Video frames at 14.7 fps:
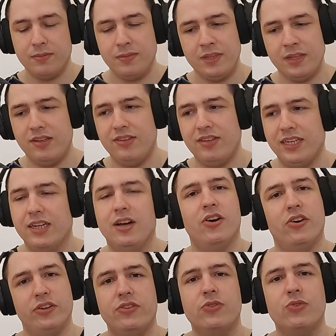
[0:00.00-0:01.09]
this like
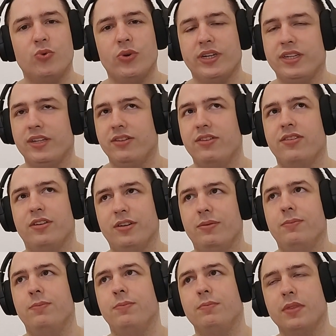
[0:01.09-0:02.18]
odd quiet
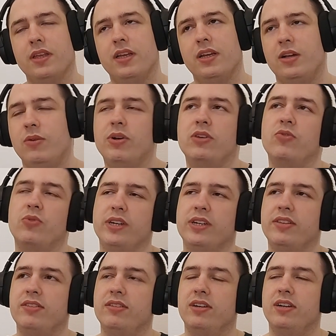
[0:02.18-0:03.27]

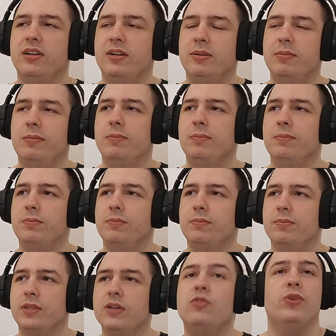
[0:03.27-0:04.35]

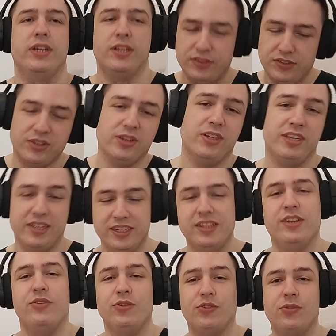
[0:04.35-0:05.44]
quieter than
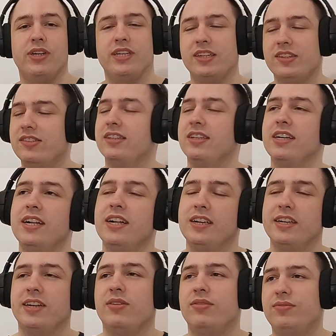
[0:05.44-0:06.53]
usual, I guess,
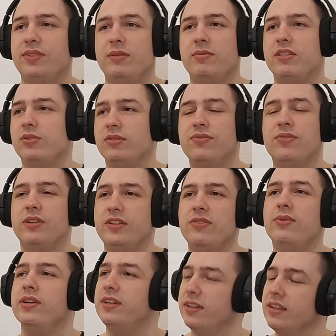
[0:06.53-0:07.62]
kind of vibe they're going for in this
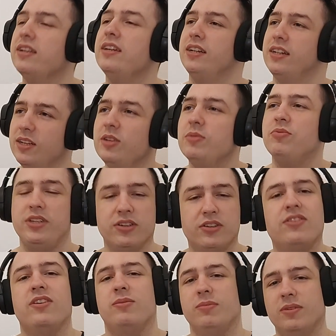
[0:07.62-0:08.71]
one. Pretty
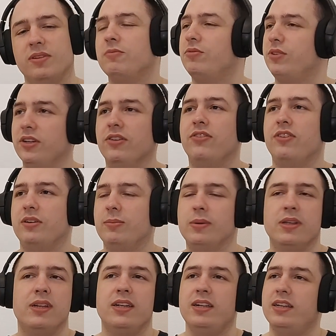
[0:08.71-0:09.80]
awesome.
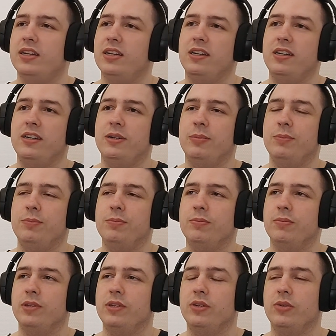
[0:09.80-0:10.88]

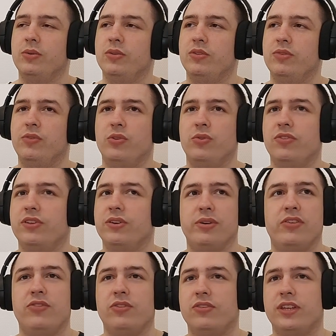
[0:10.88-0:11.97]
You know, the vocals are always
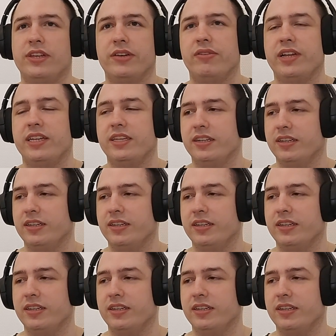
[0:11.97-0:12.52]
just kind of like